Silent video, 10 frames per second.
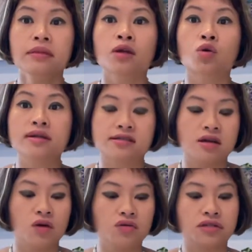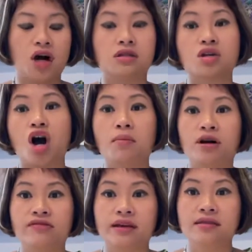crystals on top
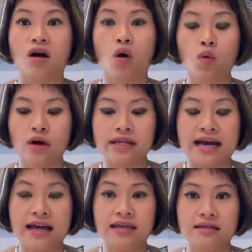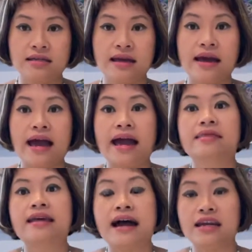of it overnight,
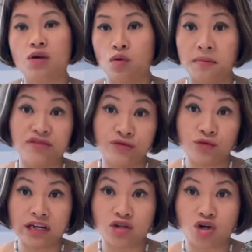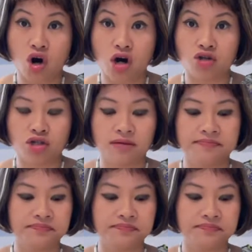and then it will be fully charged.